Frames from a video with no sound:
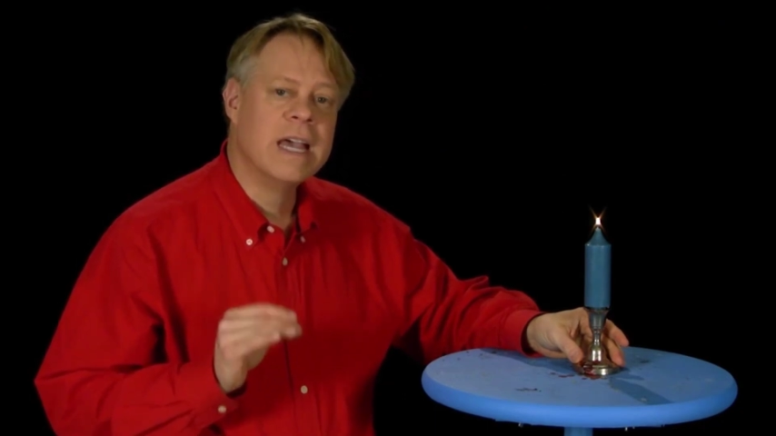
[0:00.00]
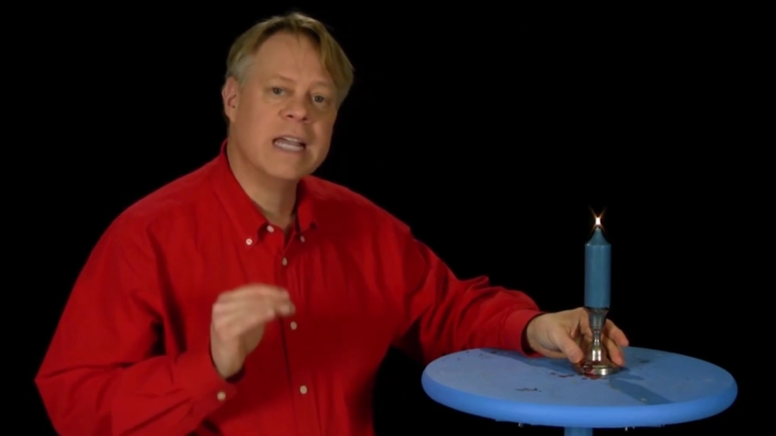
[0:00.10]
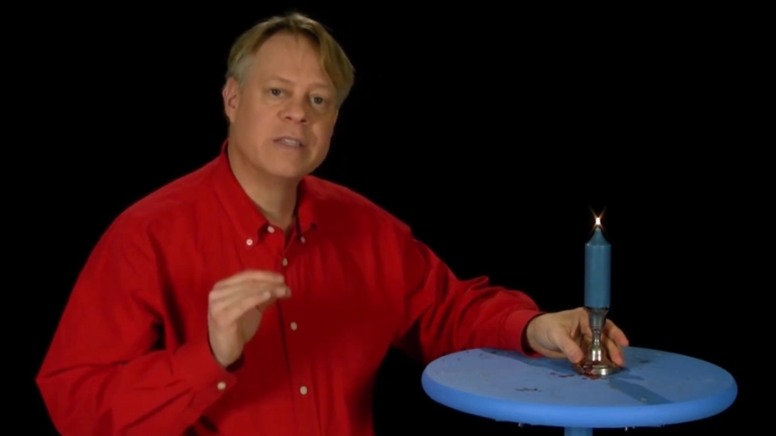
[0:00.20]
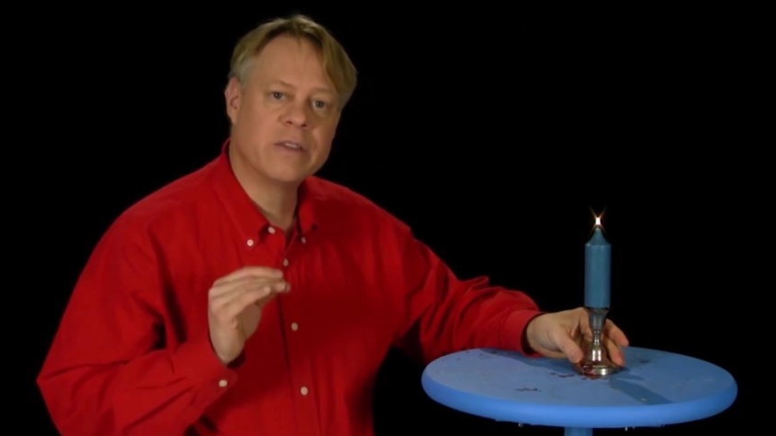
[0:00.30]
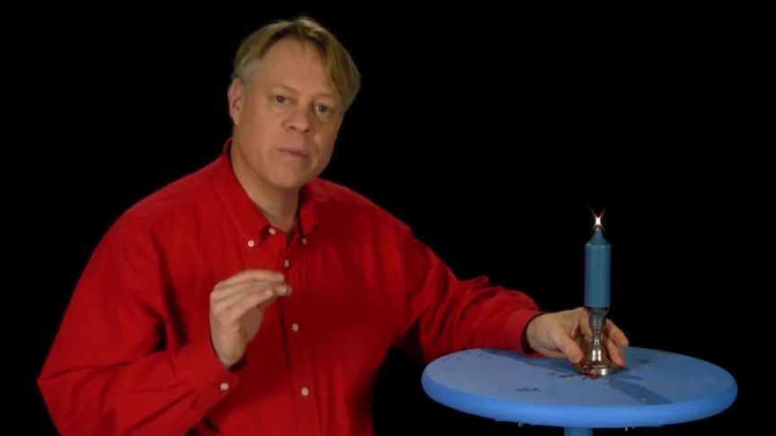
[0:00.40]

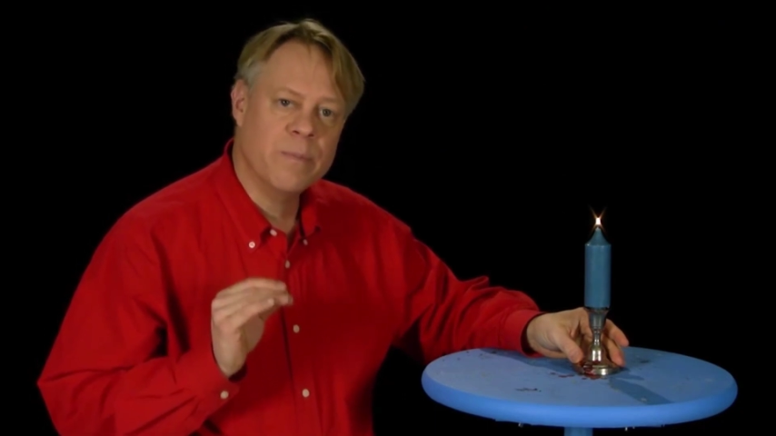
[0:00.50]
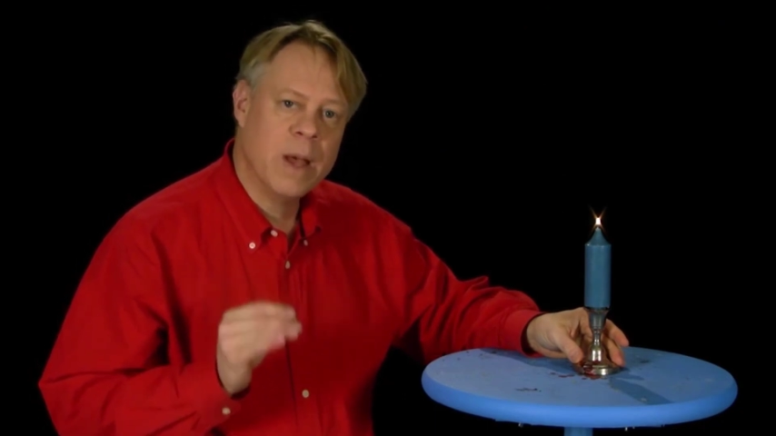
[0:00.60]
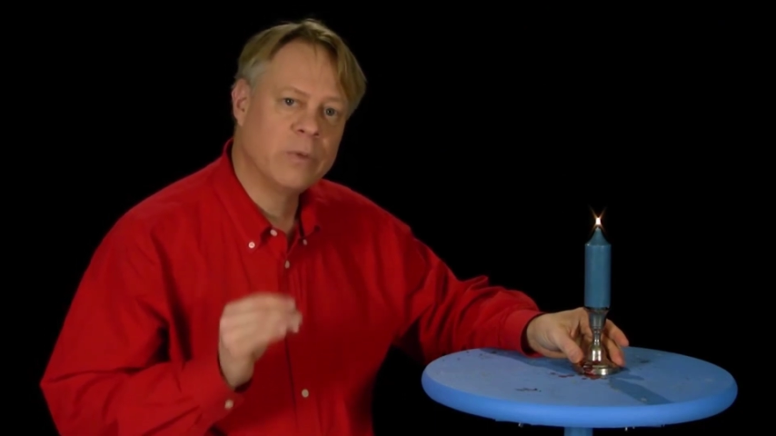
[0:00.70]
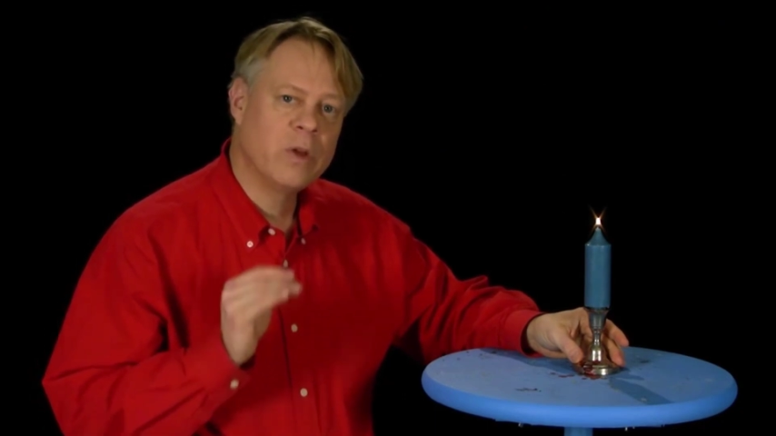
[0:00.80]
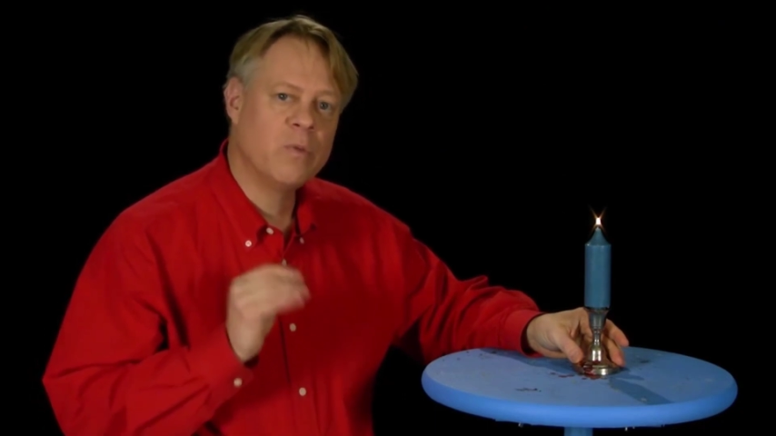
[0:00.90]
is that the
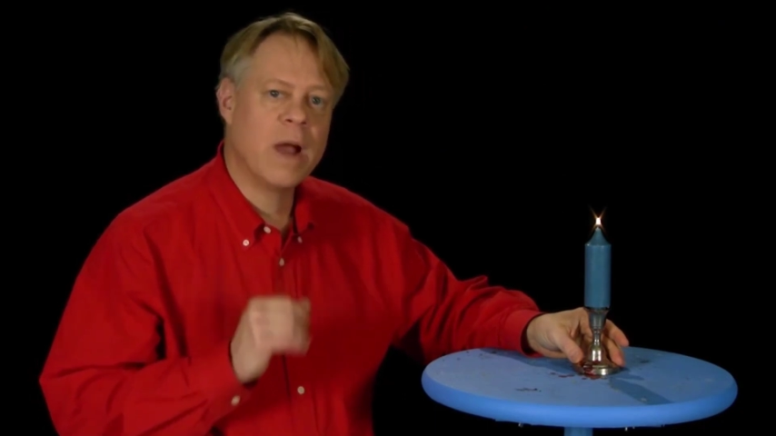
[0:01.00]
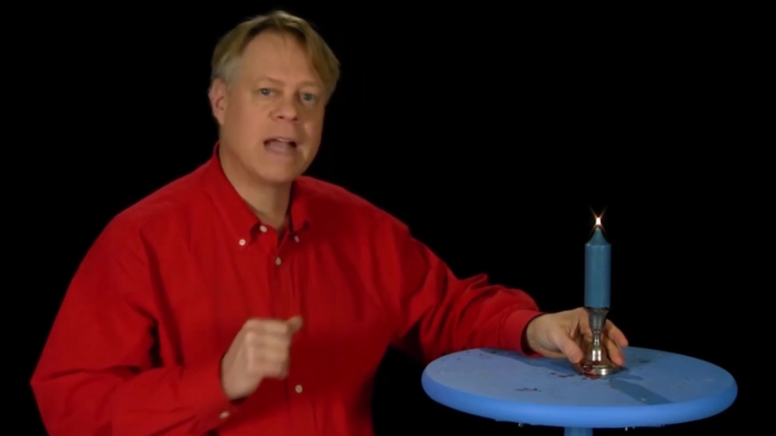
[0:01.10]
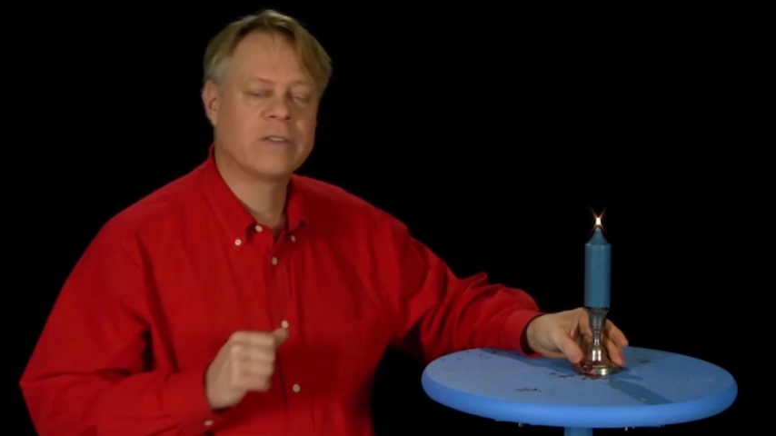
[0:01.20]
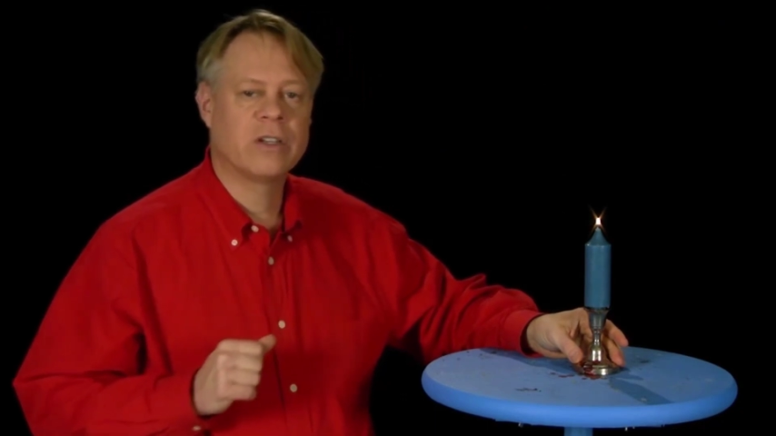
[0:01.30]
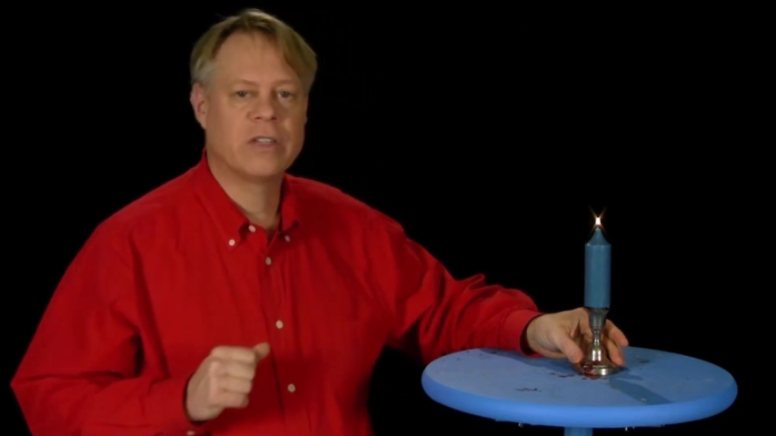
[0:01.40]
melted
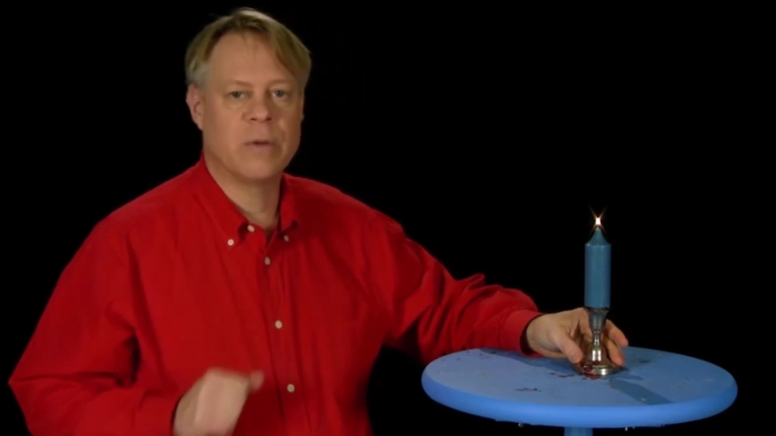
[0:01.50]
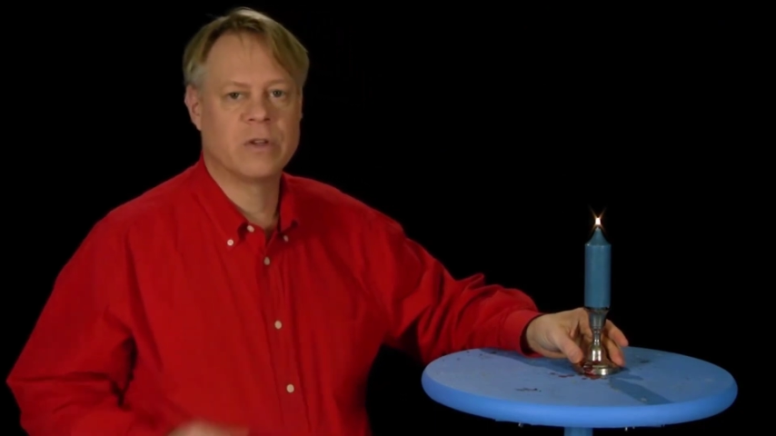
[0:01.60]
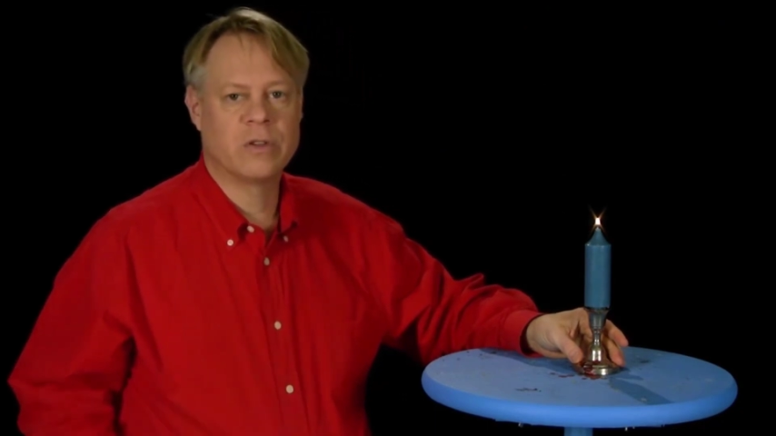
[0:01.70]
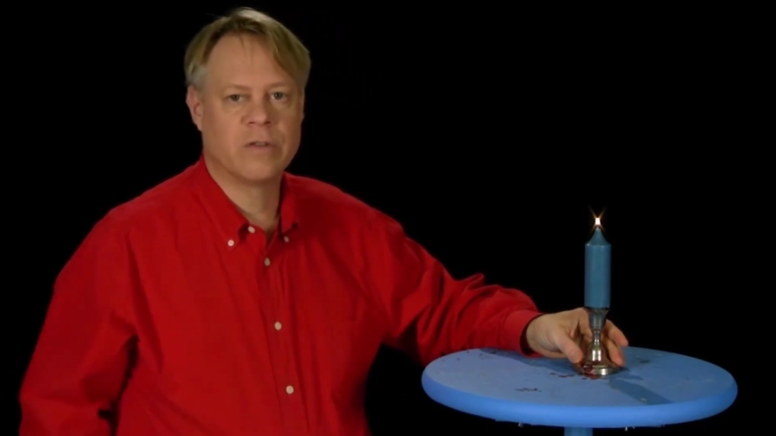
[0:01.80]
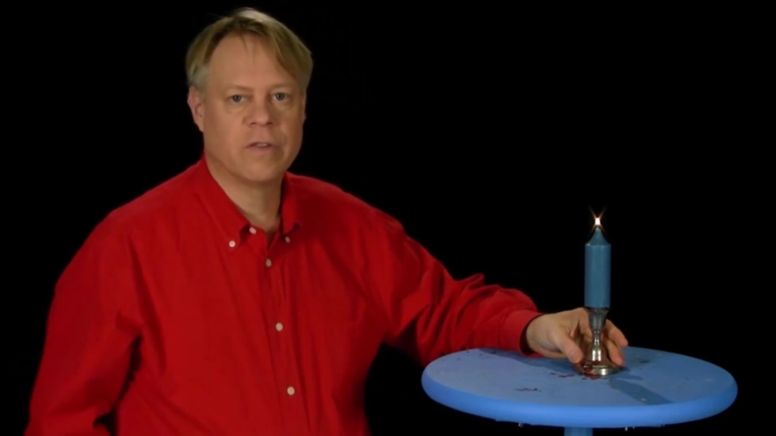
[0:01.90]
wax extinguishes the